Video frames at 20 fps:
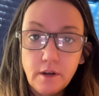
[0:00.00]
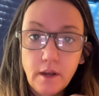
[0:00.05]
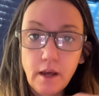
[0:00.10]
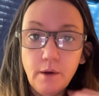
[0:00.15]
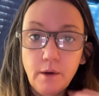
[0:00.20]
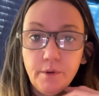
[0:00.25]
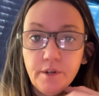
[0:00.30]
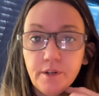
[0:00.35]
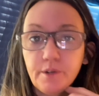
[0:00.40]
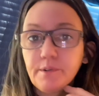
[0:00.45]
I
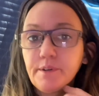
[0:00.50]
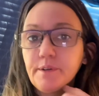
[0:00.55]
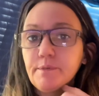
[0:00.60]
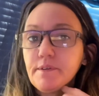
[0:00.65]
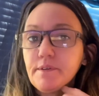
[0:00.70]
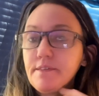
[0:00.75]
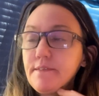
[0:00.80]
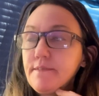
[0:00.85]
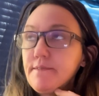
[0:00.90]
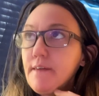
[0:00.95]
would agree
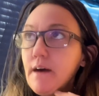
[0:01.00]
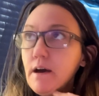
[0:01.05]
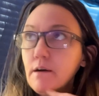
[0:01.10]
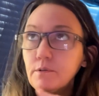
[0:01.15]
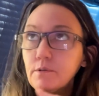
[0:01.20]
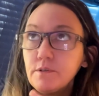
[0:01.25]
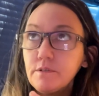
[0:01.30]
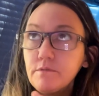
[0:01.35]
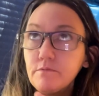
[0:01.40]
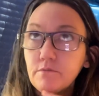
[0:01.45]
with that
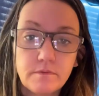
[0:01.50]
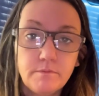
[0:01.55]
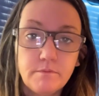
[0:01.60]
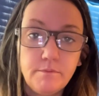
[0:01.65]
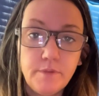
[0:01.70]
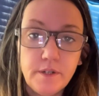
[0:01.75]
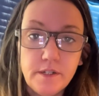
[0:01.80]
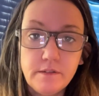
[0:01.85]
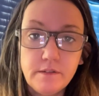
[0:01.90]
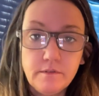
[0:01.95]
one,
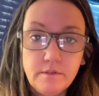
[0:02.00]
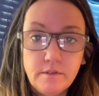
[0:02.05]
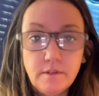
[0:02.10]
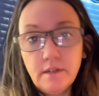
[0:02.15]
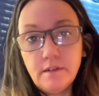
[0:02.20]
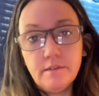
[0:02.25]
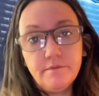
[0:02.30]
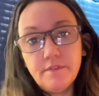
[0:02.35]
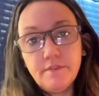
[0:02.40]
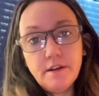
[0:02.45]
but
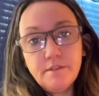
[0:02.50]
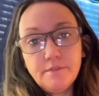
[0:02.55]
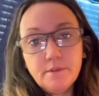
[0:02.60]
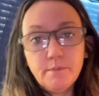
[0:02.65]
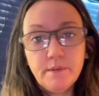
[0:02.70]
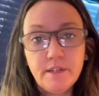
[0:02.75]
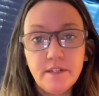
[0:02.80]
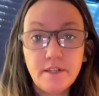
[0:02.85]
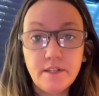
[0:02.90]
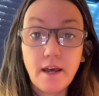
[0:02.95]
I've never
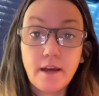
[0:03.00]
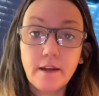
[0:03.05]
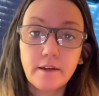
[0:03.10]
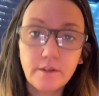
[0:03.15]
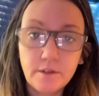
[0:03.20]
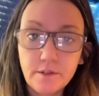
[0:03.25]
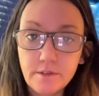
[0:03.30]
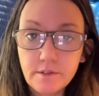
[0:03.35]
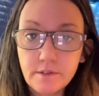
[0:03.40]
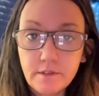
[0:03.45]
been
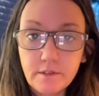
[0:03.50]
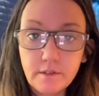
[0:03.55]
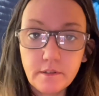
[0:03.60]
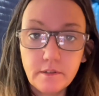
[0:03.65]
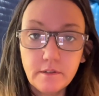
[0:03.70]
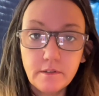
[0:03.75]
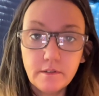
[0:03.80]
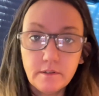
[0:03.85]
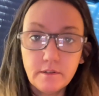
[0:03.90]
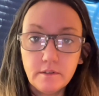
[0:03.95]
diagnosed
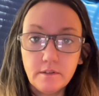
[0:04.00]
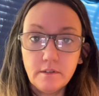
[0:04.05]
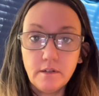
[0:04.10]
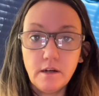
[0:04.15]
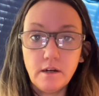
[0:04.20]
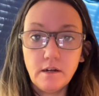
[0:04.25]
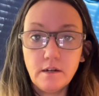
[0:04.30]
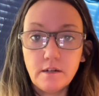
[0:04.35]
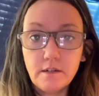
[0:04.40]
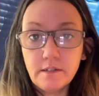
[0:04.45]

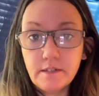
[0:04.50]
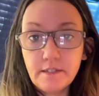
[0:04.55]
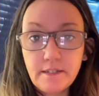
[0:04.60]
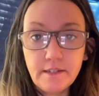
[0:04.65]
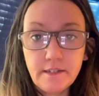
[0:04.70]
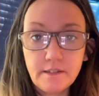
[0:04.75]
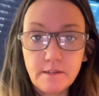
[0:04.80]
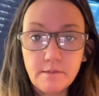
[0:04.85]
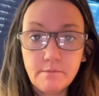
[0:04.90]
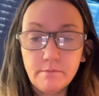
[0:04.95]

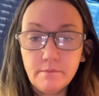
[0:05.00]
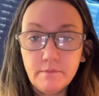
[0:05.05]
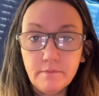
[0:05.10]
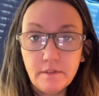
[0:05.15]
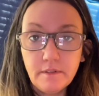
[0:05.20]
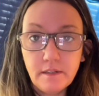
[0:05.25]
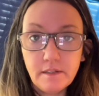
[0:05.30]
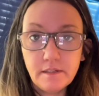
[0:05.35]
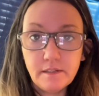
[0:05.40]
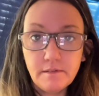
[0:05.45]
autism,
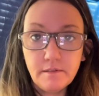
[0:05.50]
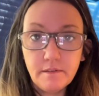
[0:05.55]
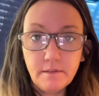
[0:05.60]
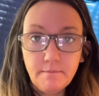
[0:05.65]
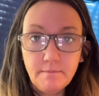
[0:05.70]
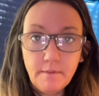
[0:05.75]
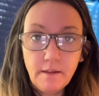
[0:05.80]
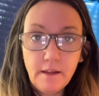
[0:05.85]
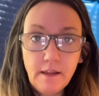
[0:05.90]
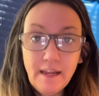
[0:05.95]
and
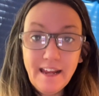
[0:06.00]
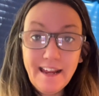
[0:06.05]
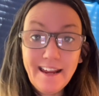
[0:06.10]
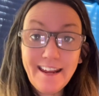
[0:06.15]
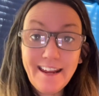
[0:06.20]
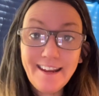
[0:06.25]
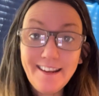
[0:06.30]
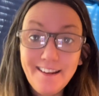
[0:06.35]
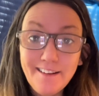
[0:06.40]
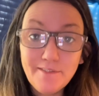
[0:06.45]

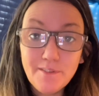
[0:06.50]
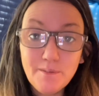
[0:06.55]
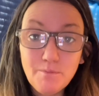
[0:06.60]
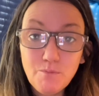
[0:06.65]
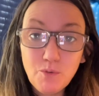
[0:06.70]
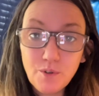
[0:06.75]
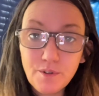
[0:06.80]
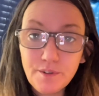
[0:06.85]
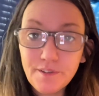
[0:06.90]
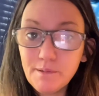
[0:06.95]
even
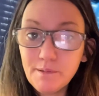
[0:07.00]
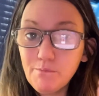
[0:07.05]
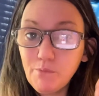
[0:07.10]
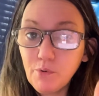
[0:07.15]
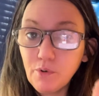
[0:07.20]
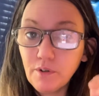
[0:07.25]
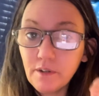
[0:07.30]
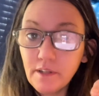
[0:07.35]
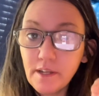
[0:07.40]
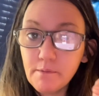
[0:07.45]
more than
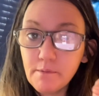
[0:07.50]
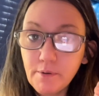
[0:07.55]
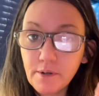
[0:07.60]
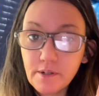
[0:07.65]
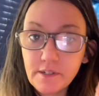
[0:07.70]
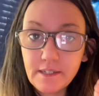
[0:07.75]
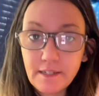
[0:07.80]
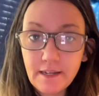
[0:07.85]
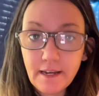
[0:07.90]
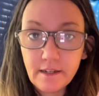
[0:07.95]
borderline
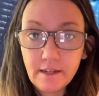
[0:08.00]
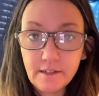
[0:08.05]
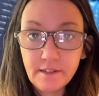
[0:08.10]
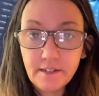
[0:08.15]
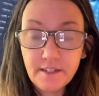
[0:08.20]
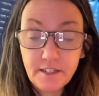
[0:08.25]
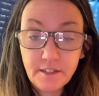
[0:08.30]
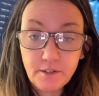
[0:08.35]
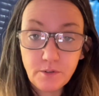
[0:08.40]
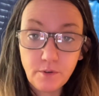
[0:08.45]
personality
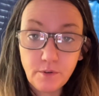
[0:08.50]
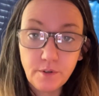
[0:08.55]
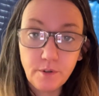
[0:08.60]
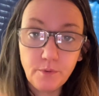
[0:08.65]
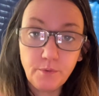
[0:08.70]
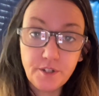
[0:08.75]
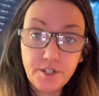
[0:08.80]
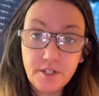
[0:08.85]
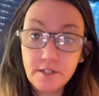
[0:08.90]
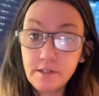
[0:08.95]
disorder,
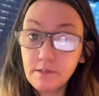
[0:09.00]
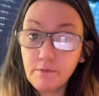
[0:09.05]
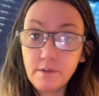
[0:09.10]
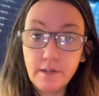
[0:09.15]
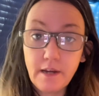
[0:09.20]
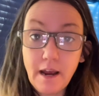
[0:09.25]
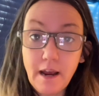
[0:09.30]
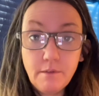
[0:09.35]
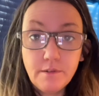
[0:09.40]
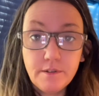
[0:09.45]
which is what
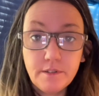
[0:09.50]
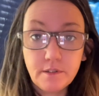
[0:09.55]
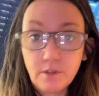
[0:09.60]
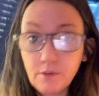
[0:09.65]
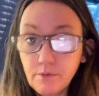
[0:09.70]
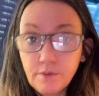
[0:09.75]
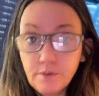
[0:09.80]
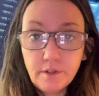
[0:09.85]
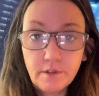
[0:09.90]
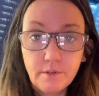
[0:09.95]
I was
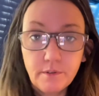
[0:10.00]
going